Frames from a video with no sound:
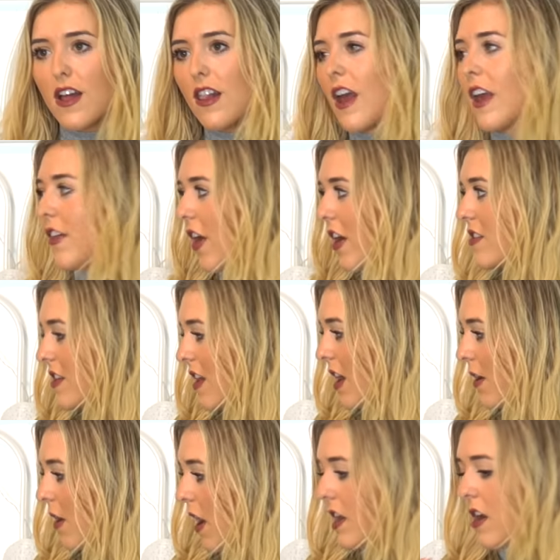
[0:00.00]
So like, that's
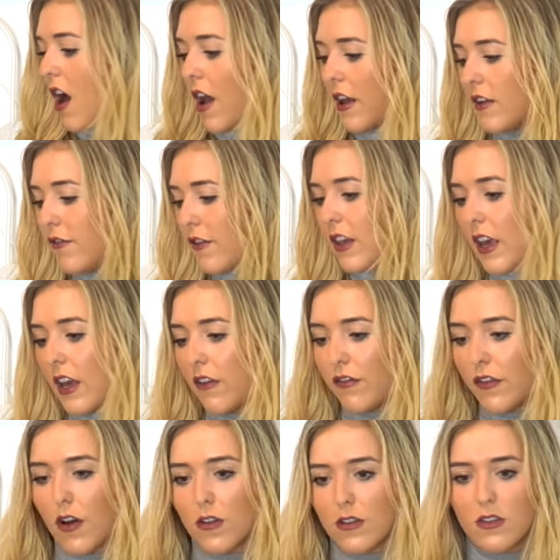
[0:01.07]
it. I kind of feel like I've
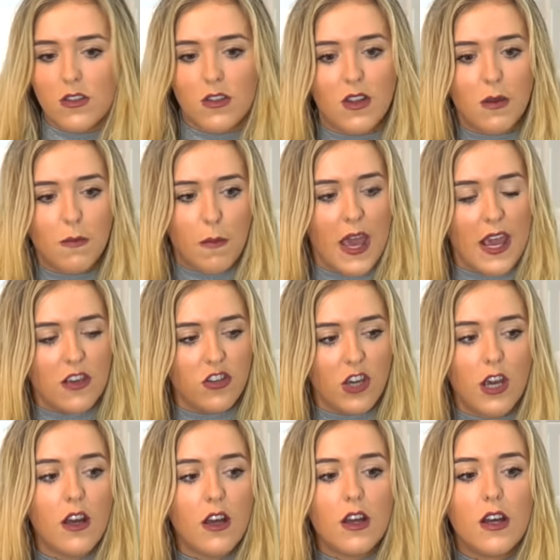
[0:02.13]
forgotten something
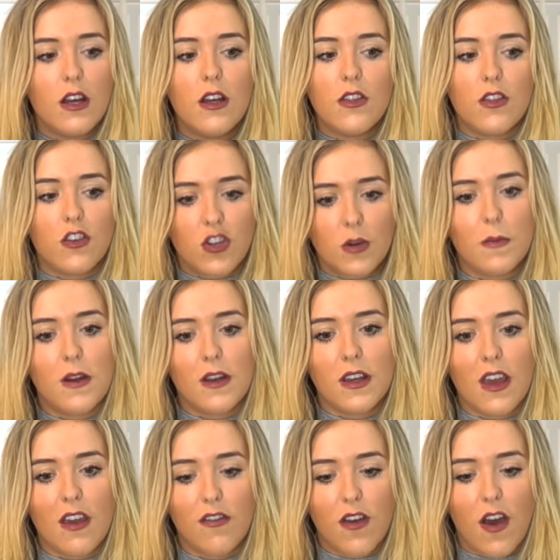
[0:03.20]
major that should be on
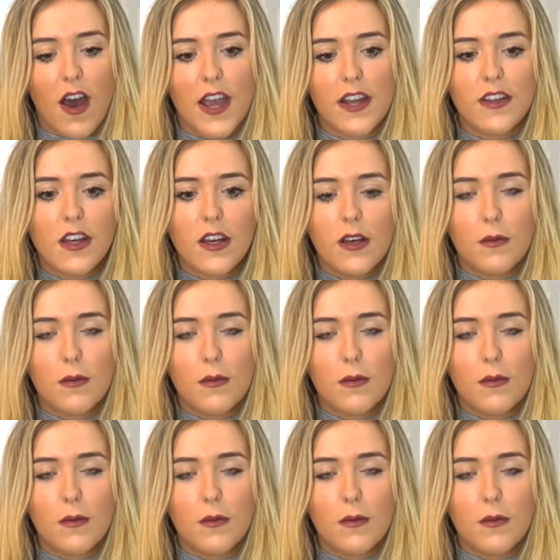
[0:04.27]
a gift guide.